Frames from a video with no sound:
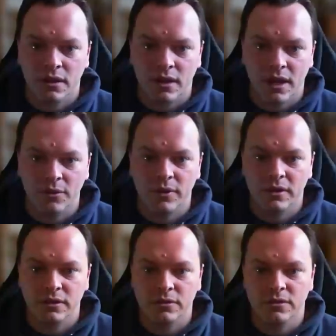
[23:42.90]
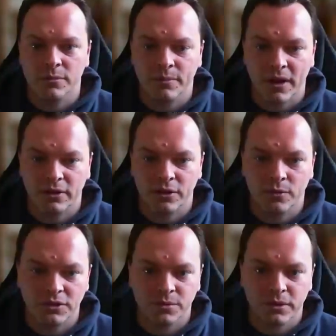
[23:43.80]
how we can use the parallel
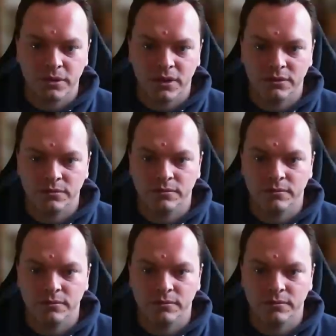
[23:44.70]
watch window,